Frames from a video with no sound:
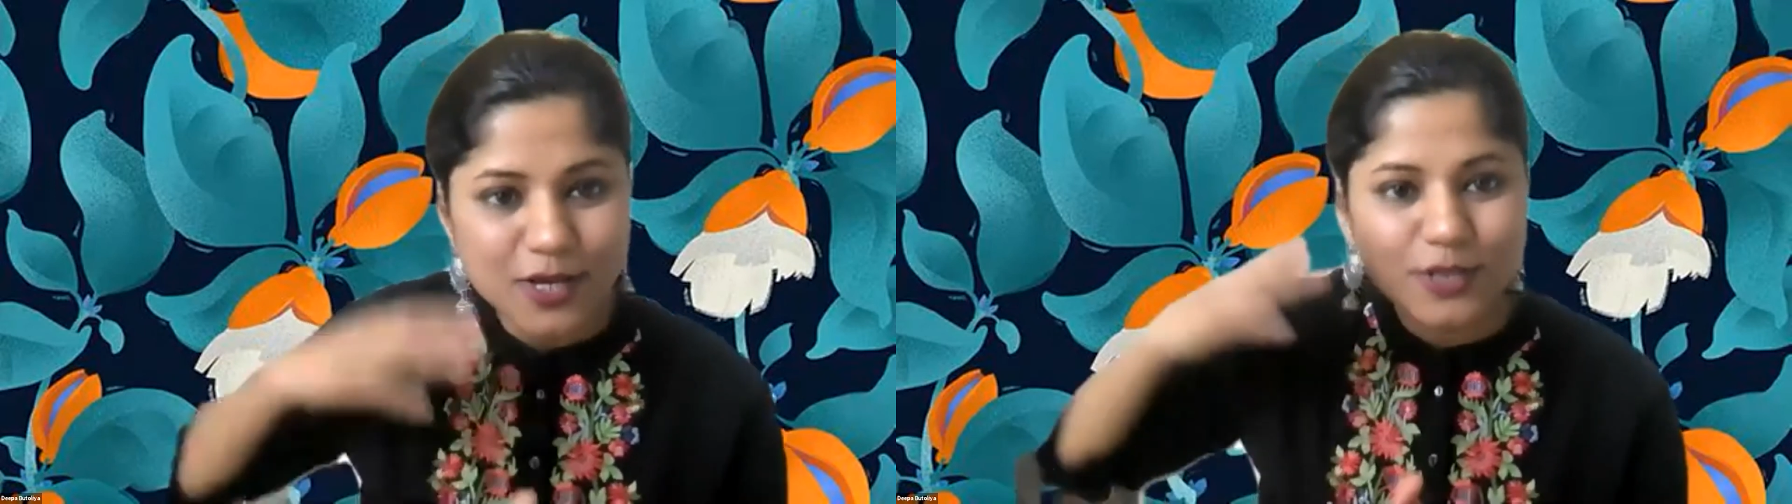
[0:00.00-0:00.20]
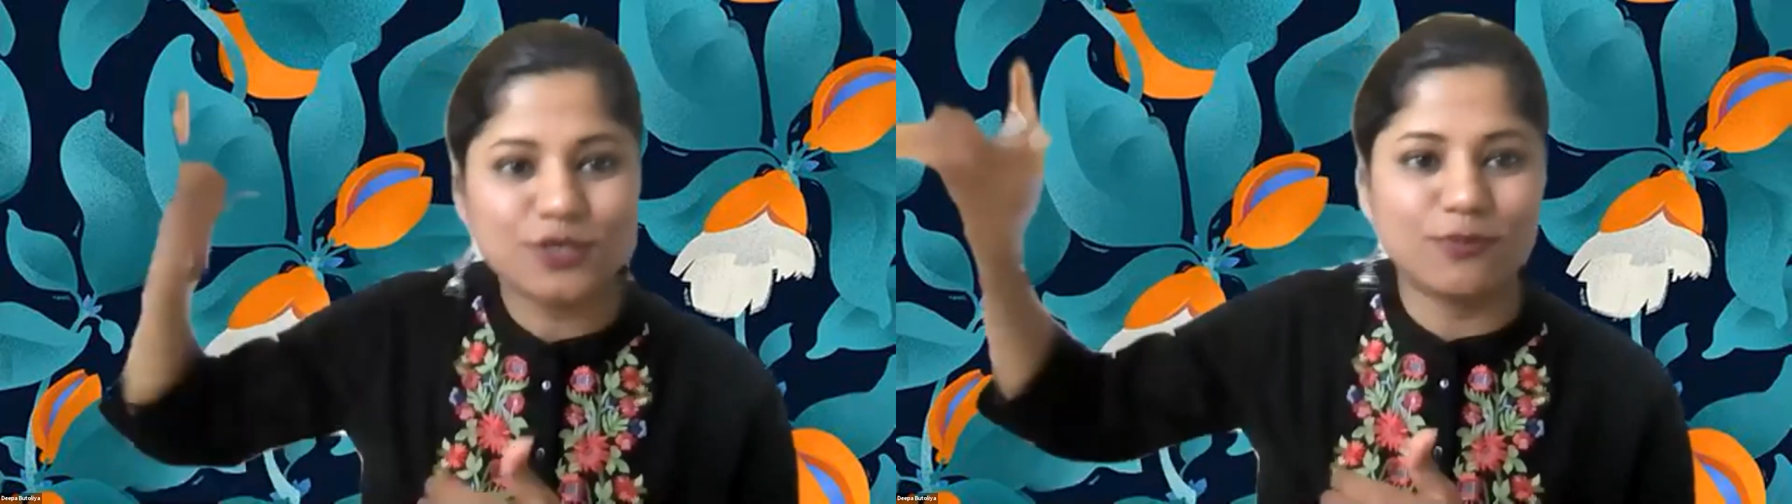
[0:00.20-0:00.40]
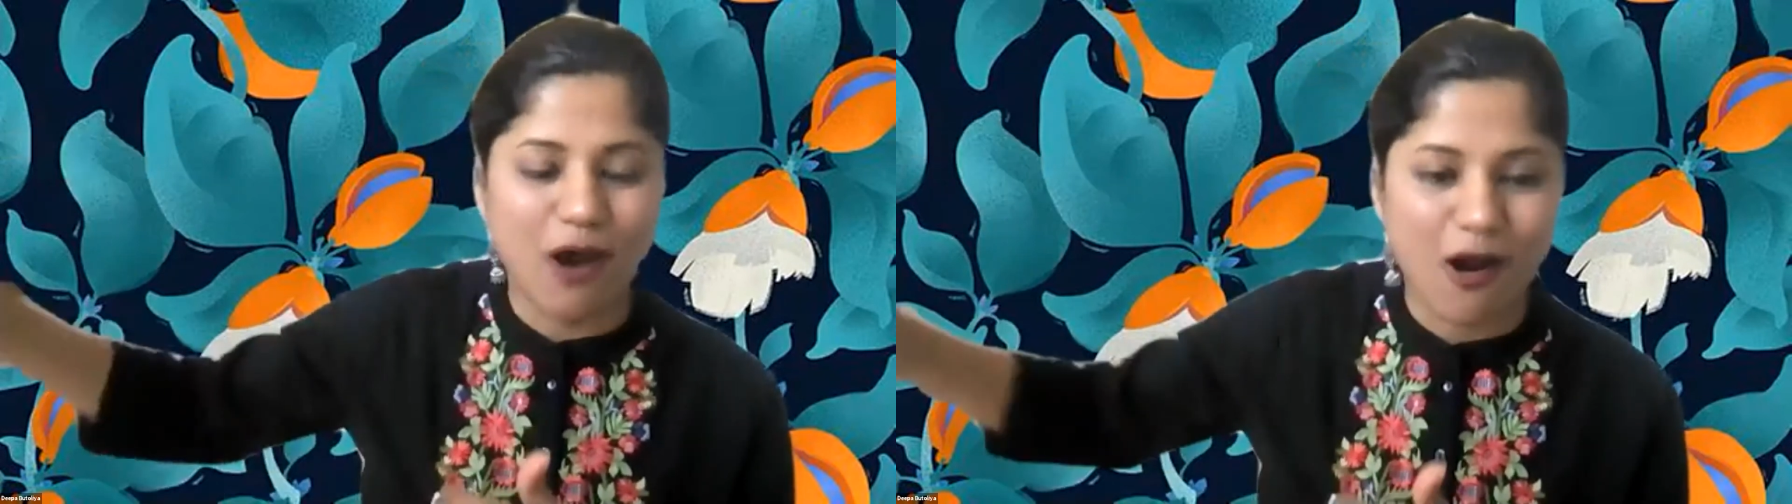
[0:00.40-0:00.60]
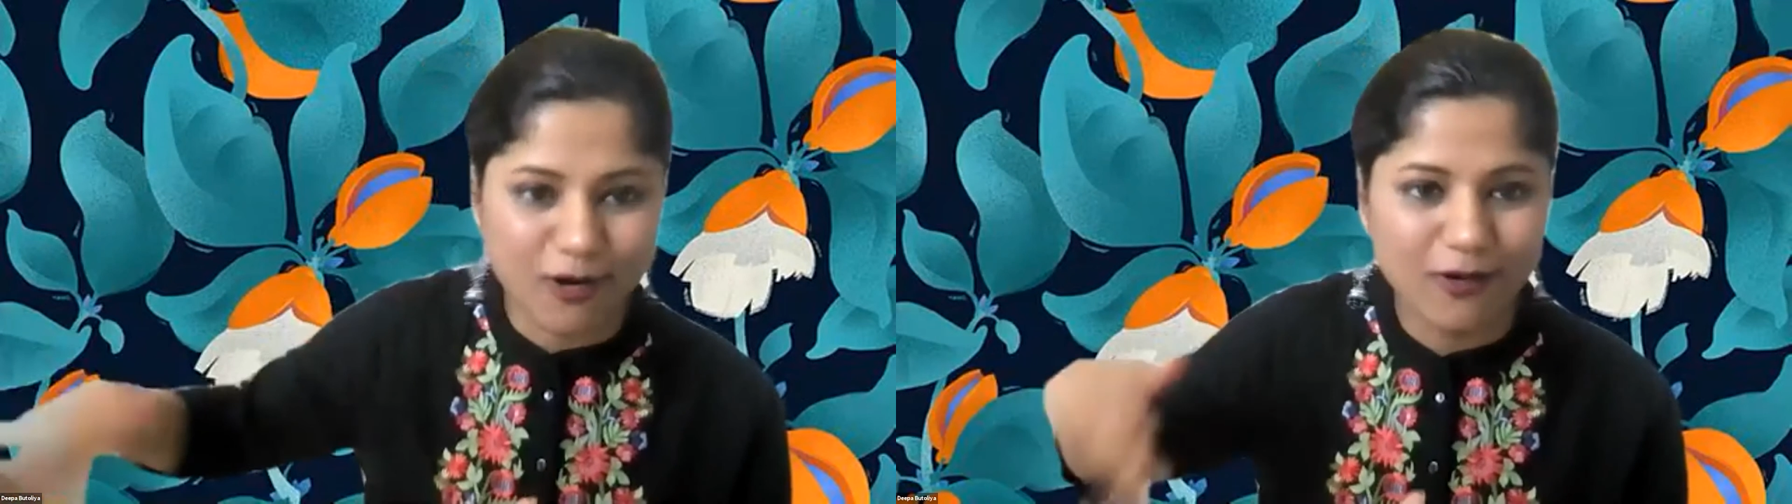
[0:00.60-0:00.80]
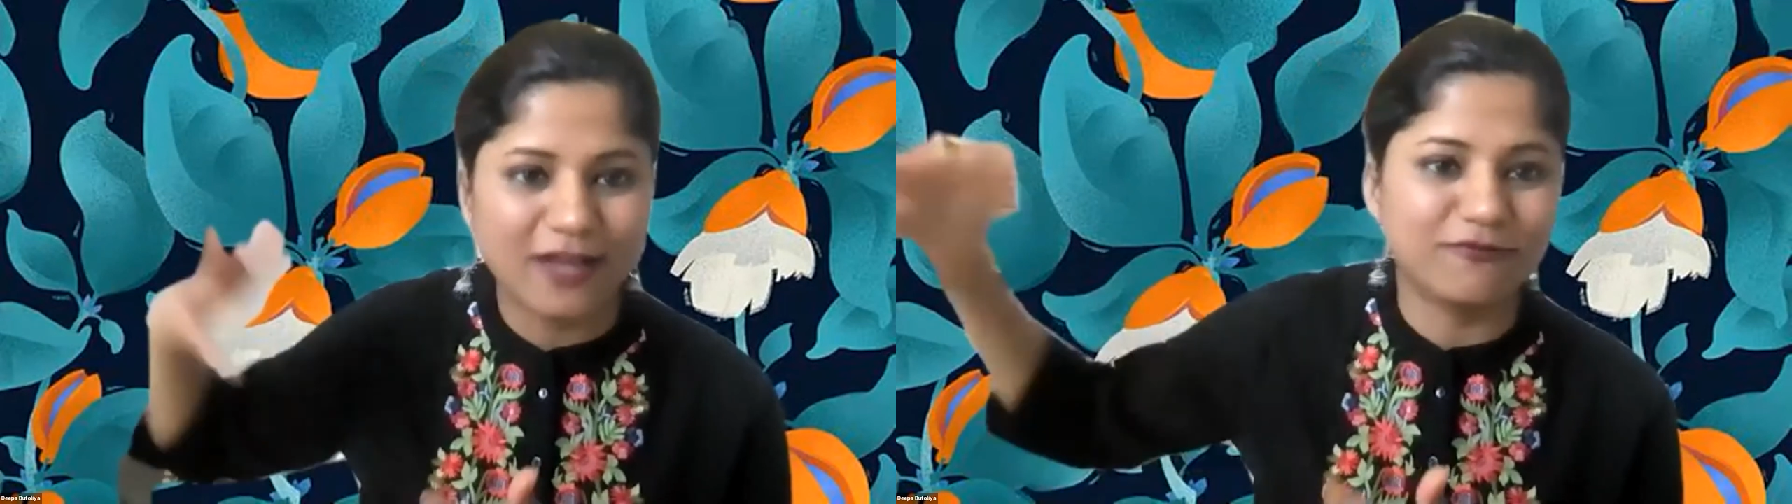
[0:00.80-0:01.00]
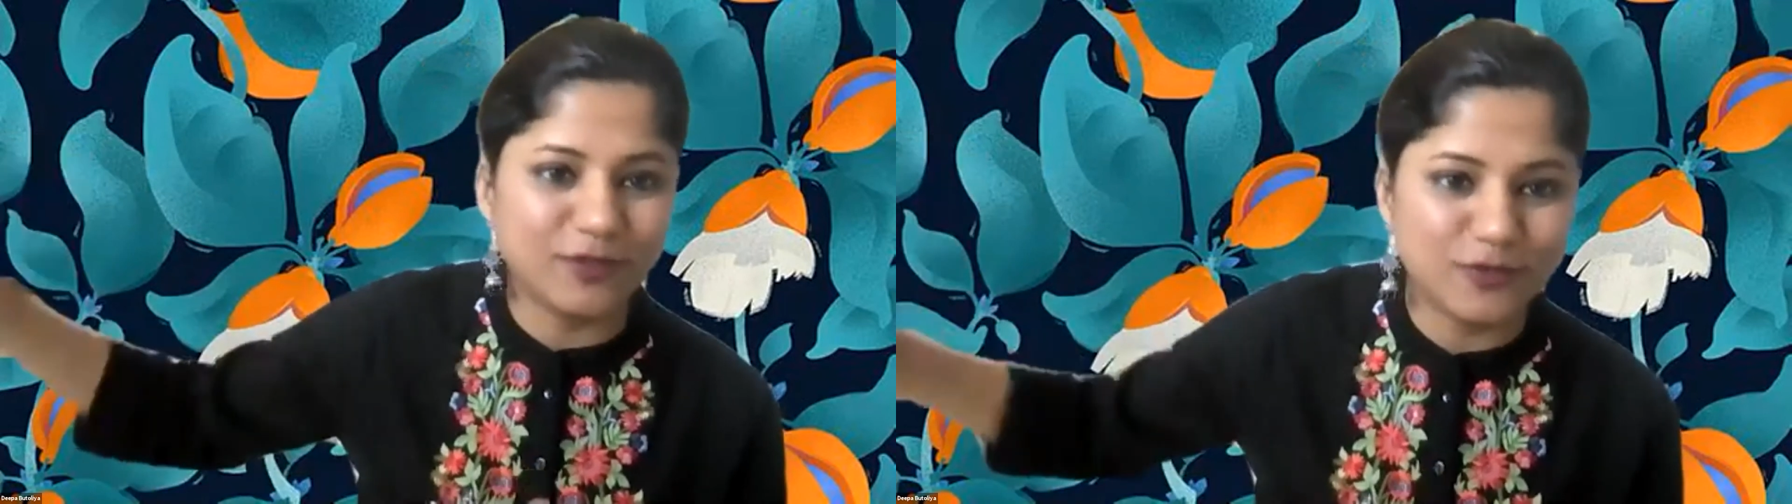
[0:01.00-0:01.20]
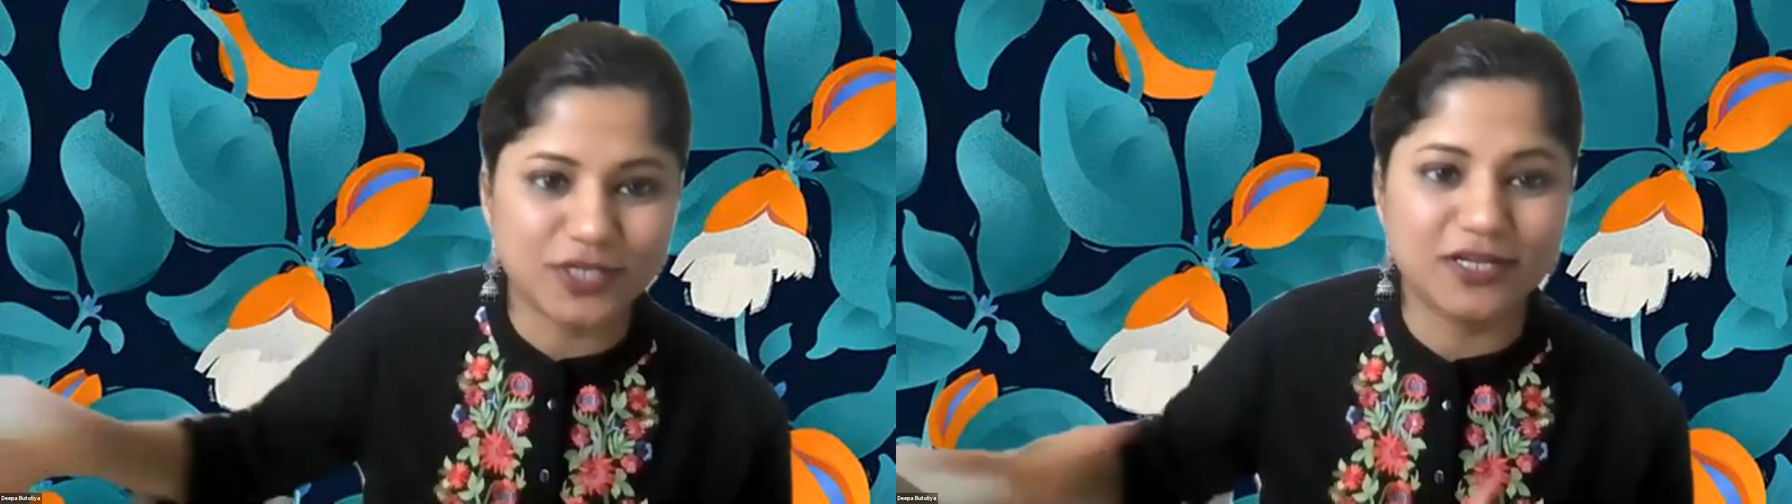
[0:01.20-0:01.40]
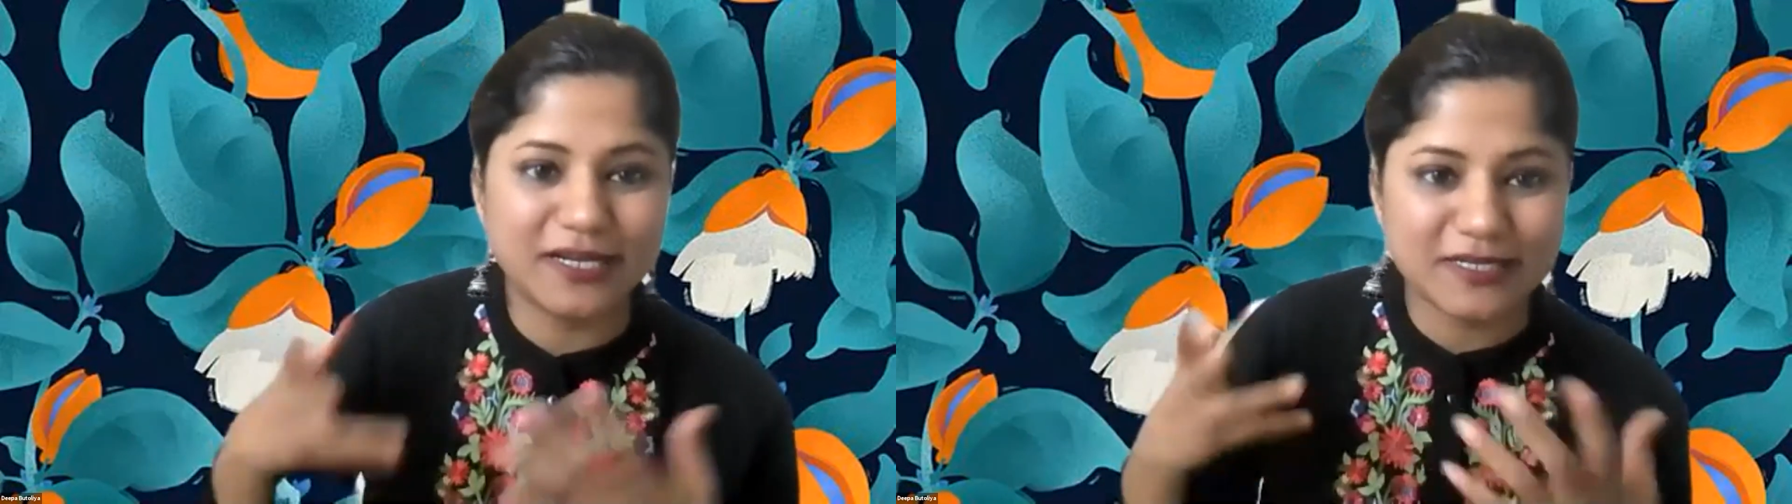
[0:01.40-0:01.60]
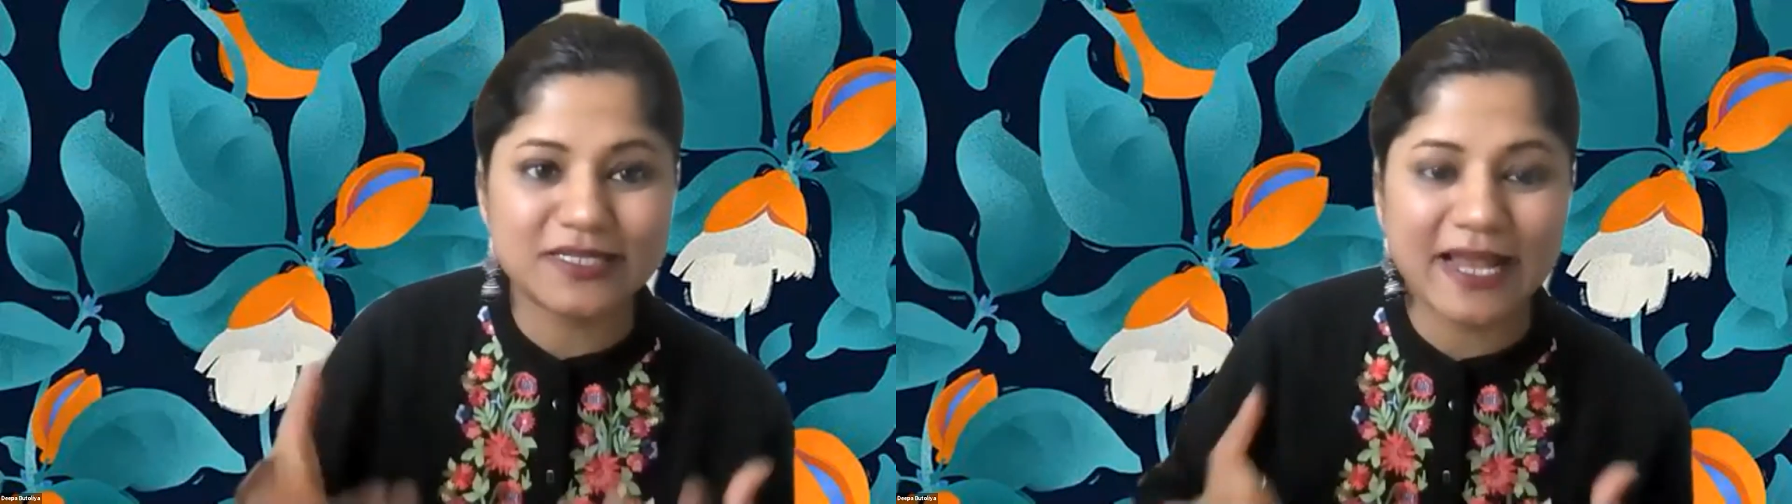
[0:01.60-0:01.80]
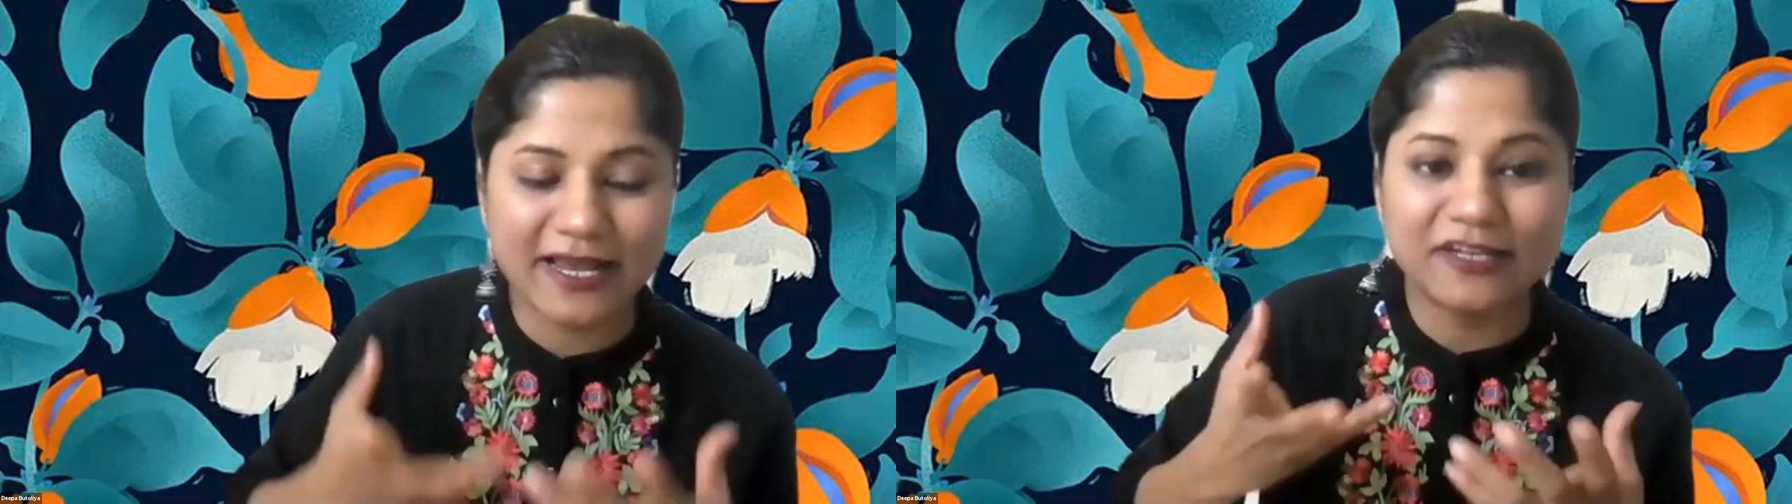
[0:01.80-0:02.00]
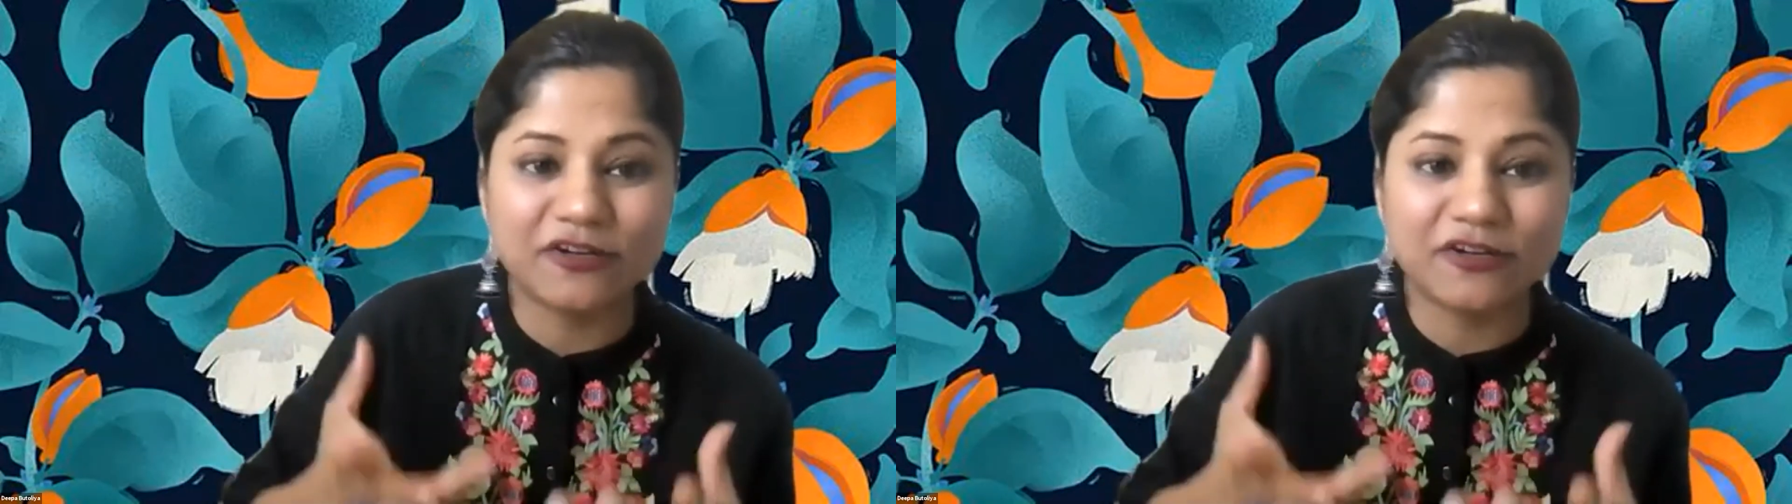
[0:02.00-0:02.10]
tomorrow and future it is like